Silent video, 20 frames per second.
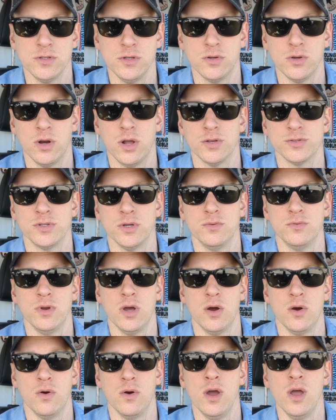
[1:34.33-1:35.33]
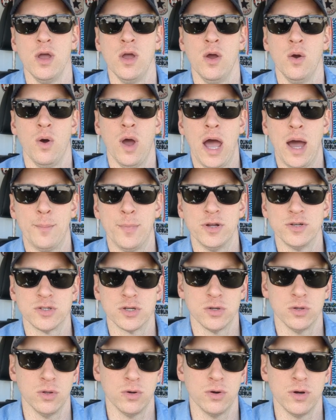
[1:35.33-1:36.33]
You can also know how
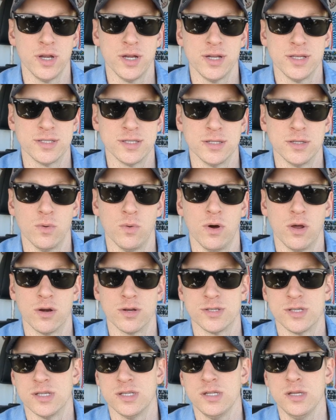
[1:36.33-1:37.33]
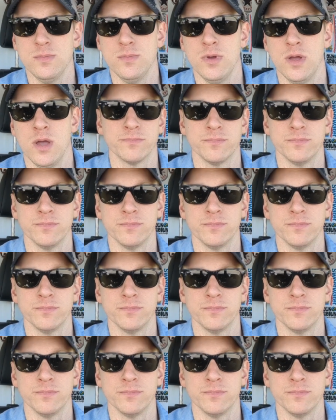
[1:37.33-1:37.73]
much chlorine is in the water system,